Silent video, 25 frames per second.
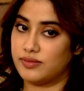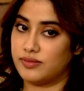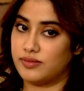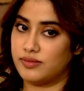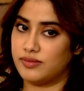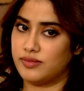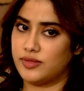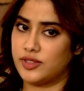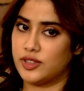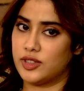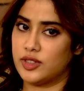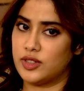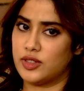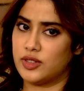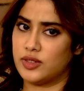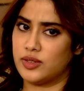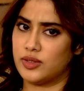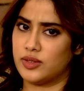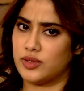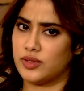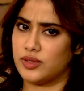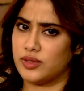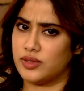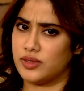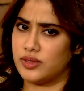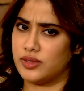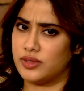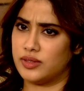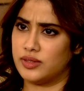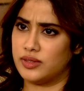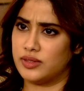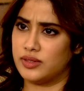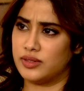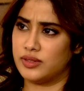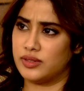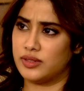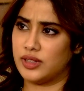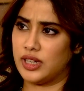No,
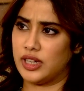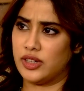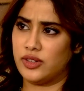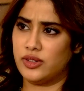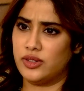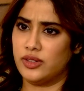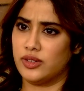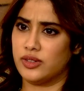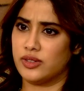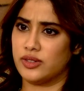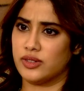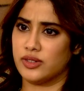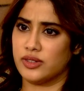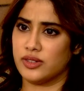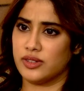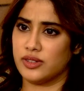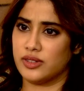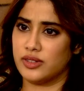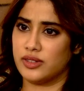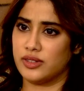I don't know.